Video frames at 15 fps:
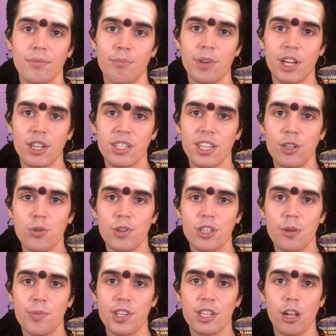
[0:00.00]
Because
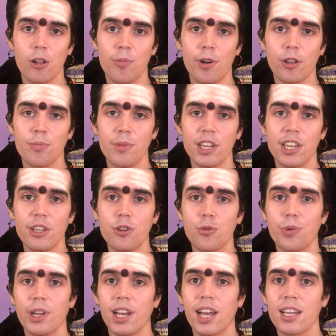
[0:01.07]
Hinduism is all about making you
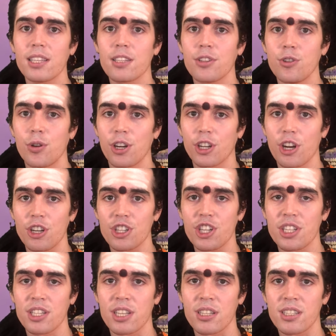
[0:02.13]
realize you are
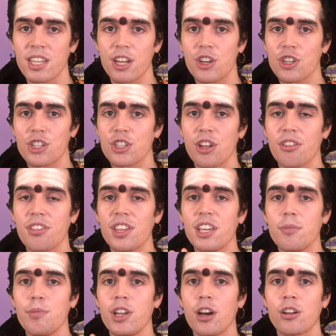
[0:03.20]
consciousness. There is
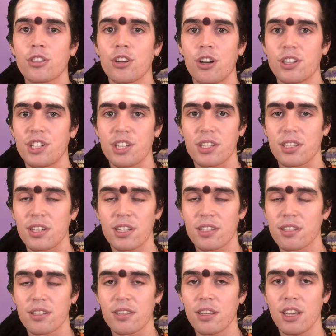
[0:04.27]
nothing beyond
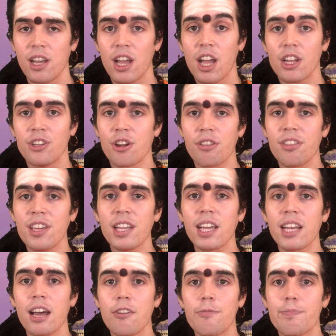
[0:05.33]
consciousness. Nothing
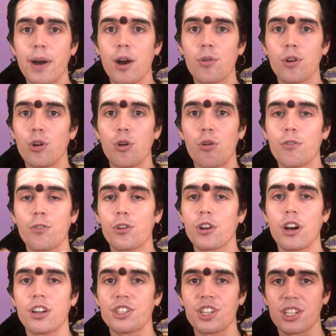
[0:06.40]
can have power over
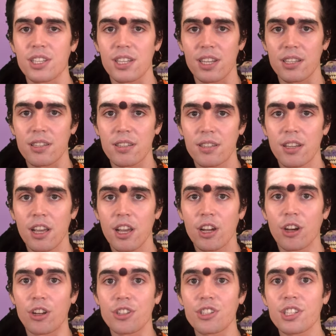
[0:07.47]
consciousness.
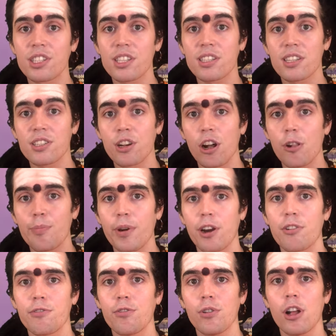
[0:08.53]
Consciousness is all
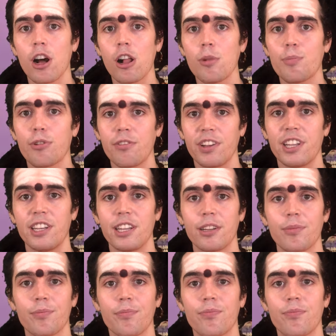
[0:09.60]
powerful, all pervading.